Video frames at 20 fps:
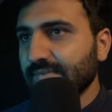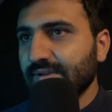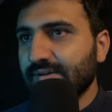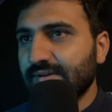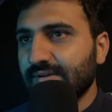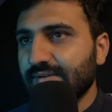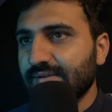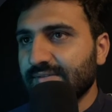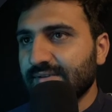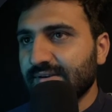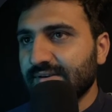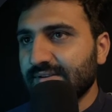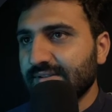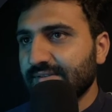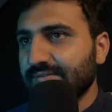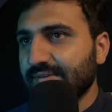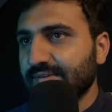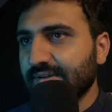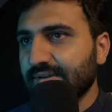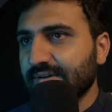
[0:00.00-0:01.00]
result
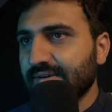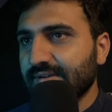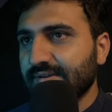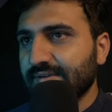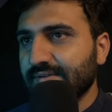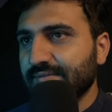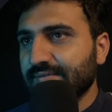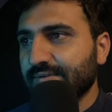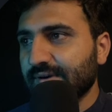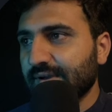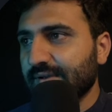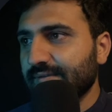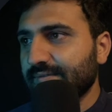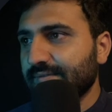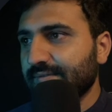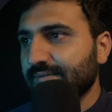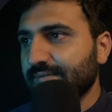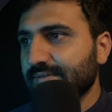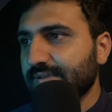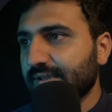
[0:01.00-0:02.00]
is weird,
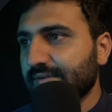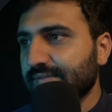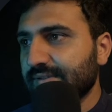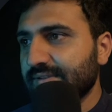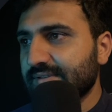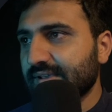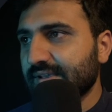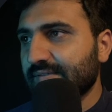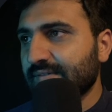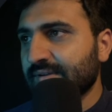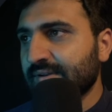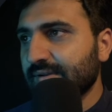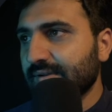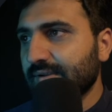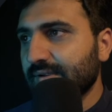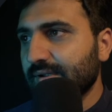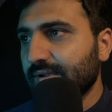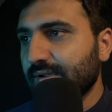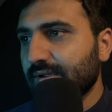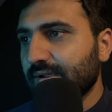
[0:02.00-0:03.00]
577,
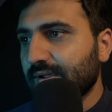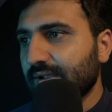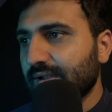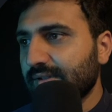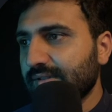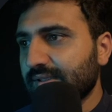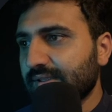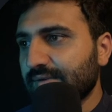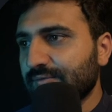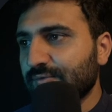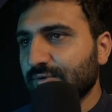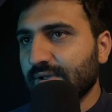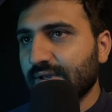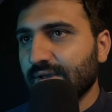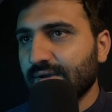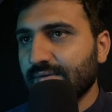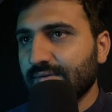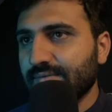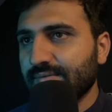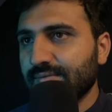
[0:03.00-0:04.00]
and then we
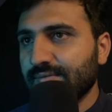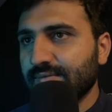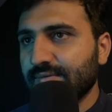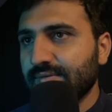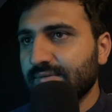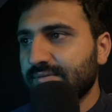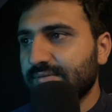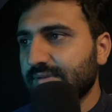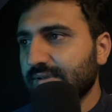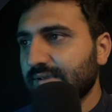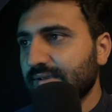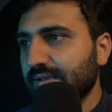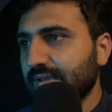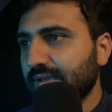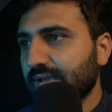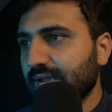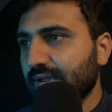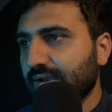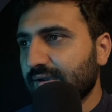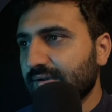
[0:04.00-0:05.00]
have
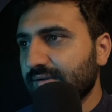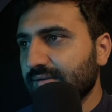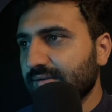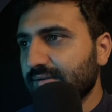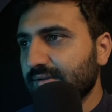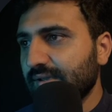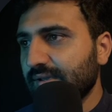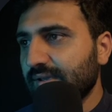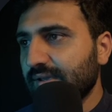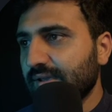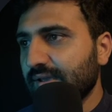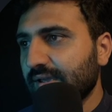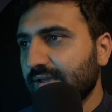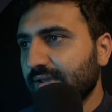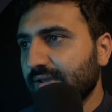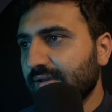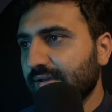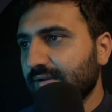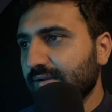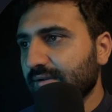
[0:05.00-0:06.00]
C and A
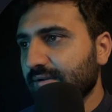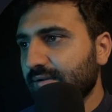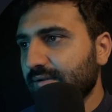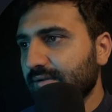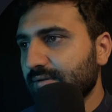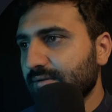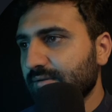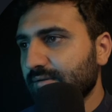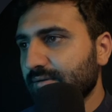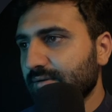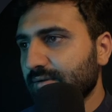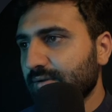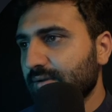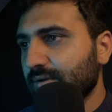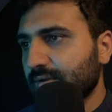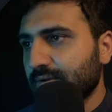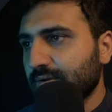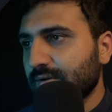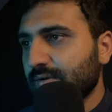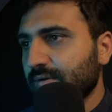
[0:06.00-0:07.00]
here.
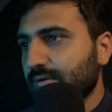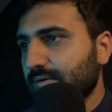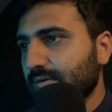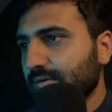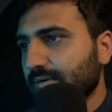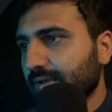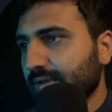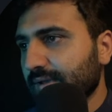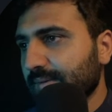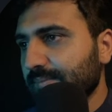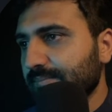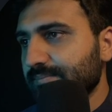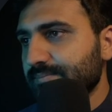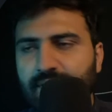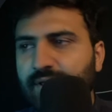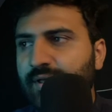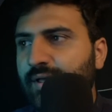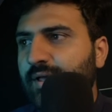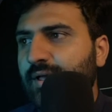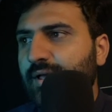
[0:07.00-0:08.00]
Okay,
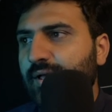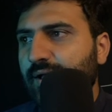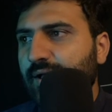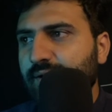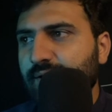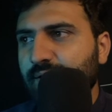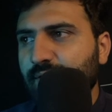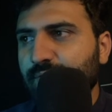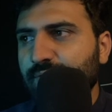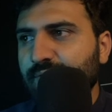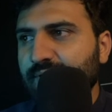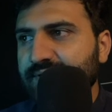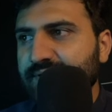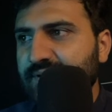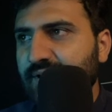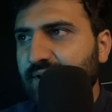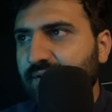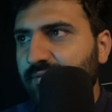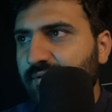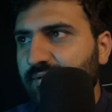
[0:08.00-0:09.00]
and now let's
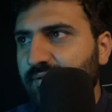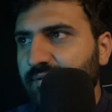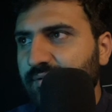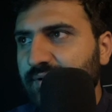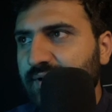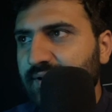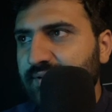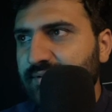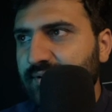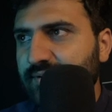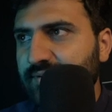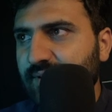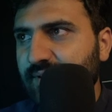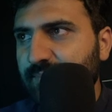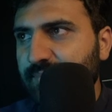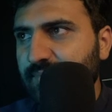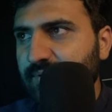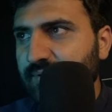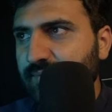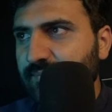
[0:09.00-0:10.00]
have our next
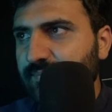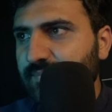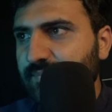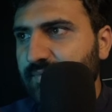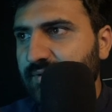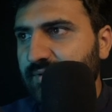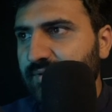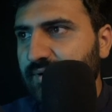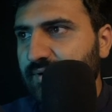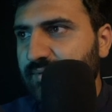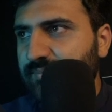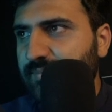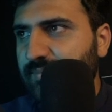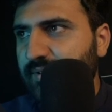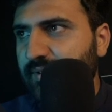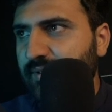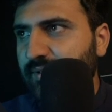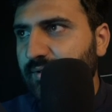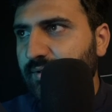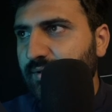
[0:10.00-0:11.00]
example. Let
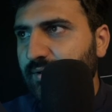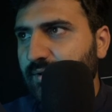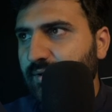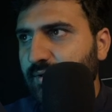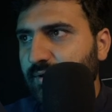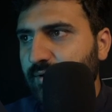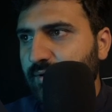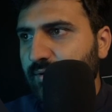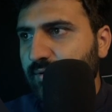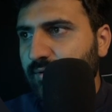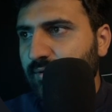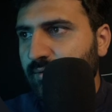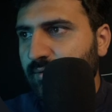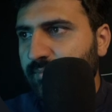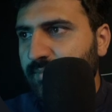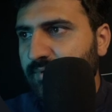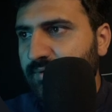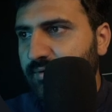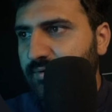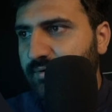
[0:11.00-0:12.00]
me
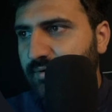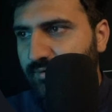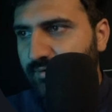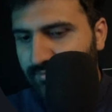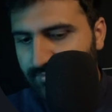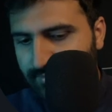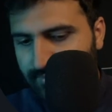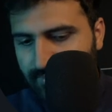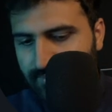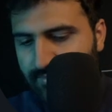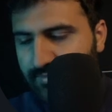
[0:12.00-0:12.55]
comment it out,